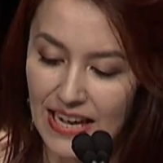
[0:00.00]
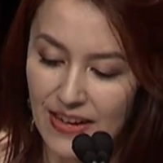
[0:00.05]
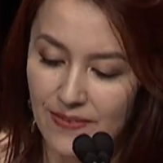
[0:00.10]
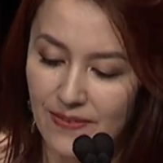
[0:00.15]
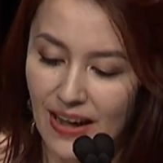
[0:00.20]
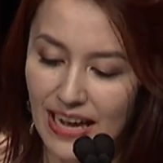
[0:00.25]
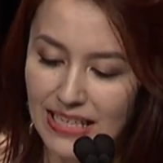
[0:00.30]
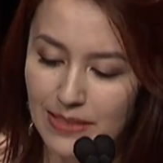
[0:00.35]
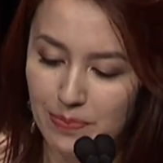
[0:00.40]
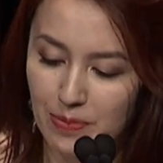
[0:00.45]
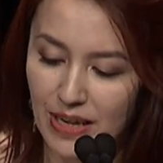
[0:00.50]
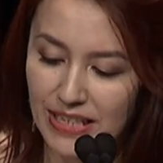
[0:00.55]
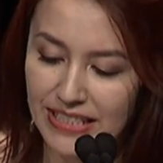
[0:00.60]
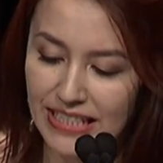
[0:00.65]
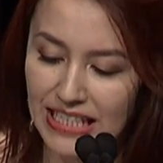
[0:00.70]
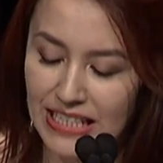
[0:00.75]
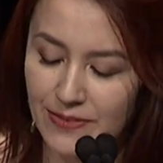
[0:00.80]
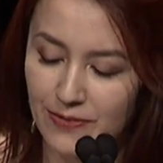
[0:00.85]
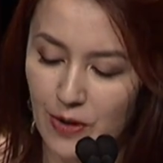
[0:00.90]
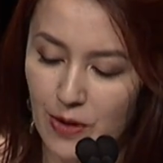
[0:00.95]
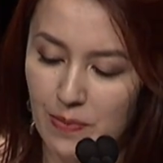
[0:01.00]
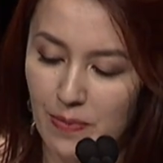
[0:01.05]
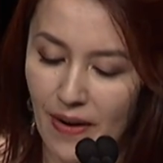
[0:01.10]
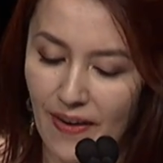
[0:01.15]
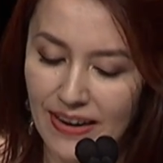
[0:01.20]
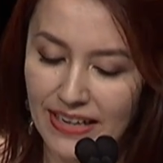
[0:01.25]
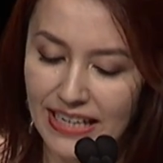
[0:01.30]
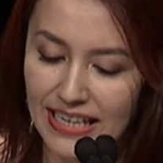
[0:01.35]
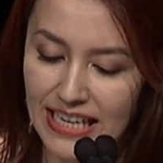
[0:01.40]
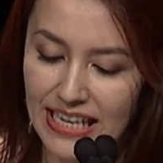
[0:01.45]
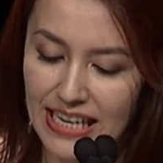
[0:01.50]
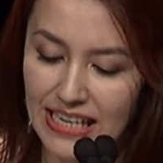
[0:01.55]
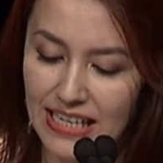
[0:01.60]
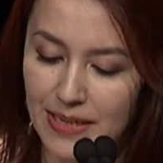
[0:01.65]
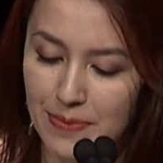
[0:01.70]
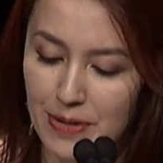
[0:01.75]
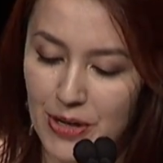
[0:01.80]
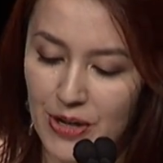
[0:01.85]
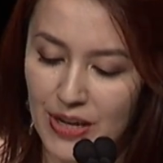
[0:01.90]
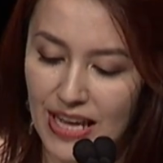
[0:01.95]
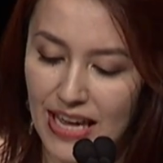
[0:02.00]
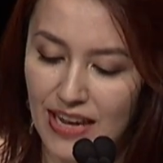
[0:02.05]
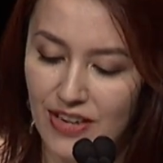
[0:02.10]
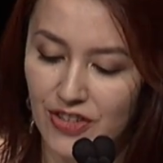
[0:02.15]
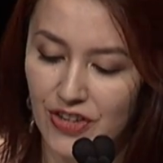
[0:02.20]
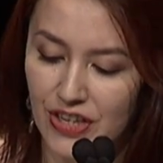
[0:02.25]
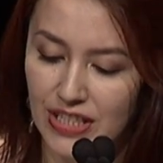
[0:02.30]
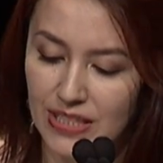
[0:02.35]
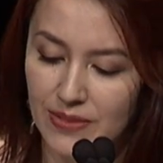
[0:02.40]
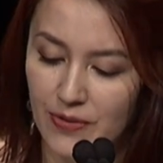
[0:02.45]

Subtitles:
Vice President for Marketing and Communications